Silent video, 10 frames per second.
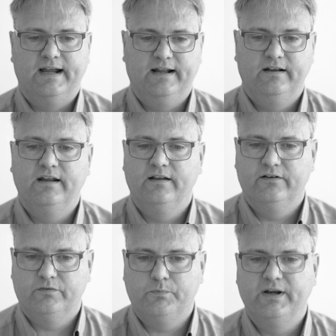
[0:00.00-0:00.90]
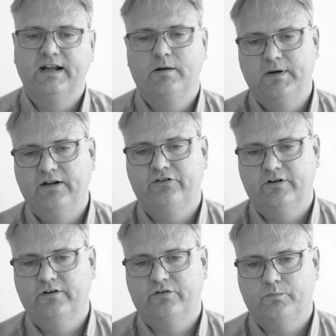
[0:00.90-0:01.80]
And spring
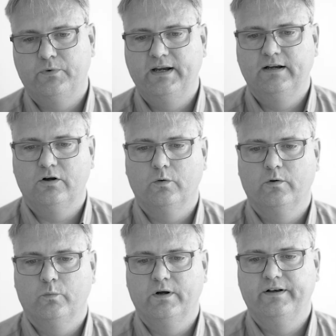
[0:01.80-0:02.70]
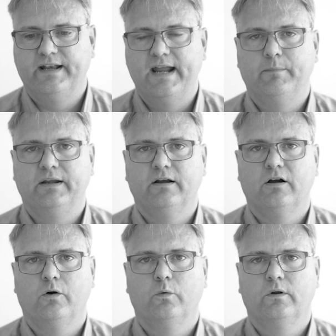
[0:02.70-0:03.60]
animation, spring:1,
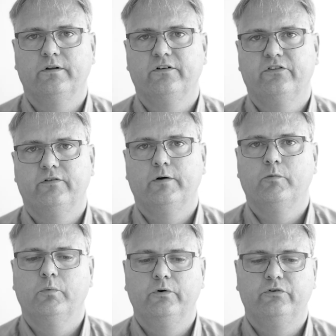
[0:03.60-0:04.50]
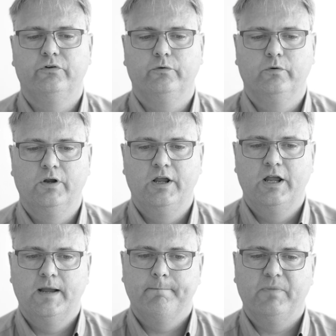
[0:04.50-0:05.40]
damping:0.2.
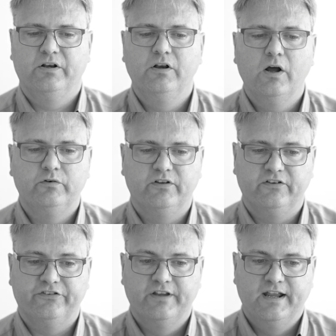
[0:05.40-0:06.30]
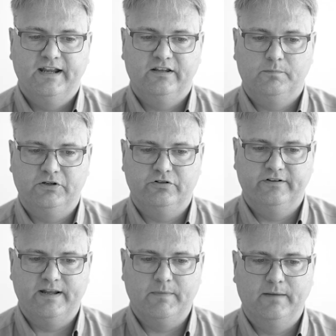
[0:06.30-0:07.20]
But notice,
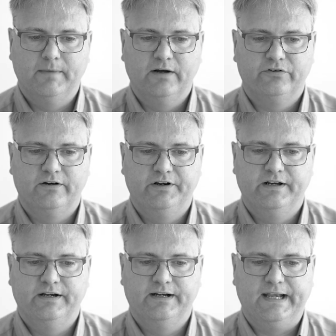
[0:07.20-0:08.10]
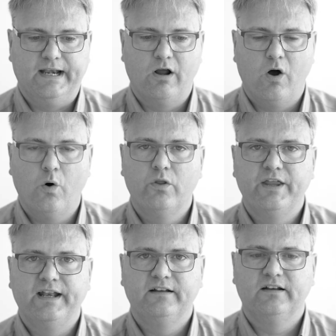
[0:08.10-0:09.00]
especially that my mouse area here, all
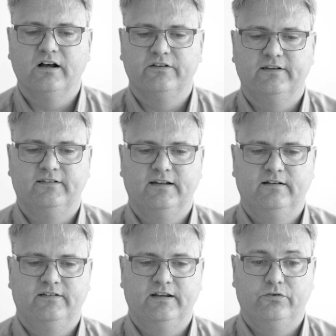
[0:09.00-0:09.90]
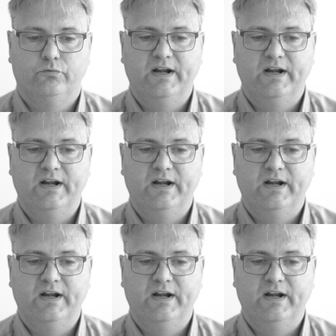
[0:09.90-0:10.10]
that it does is that it says